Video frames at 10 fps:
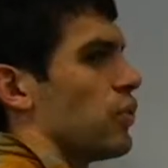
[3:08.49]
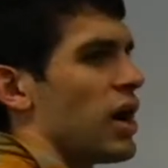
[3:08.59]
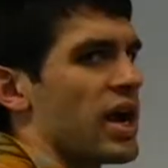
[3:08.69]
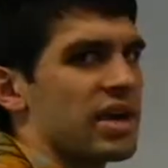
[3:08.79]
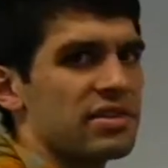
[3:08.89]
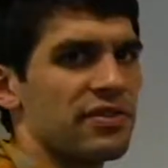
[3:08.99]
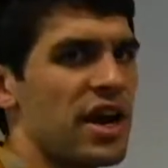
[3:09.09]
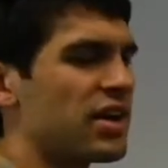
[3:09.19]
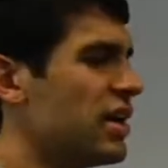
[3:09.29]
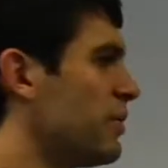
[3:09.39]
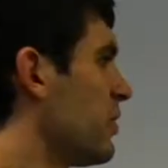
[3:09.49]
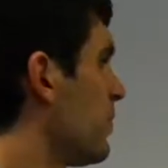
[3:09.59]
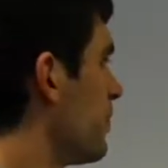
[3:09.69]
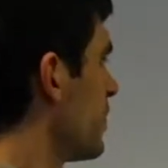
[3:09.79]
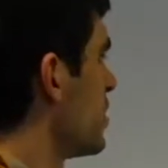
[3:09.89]
y as a variable.
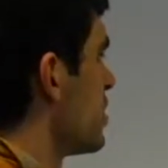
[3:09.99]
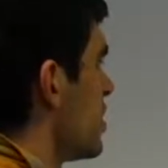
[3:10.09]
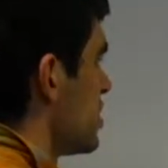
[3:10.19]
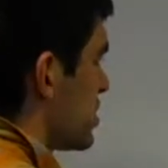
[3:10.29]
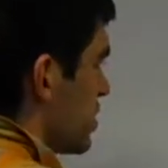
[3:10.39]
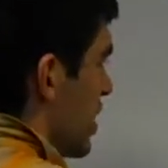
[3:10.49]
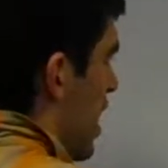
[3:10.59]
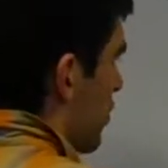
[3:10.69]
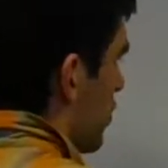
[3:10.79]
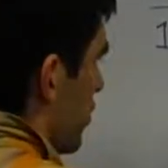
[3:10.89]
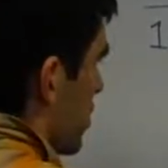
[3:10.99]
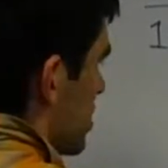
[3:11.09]
So now in order to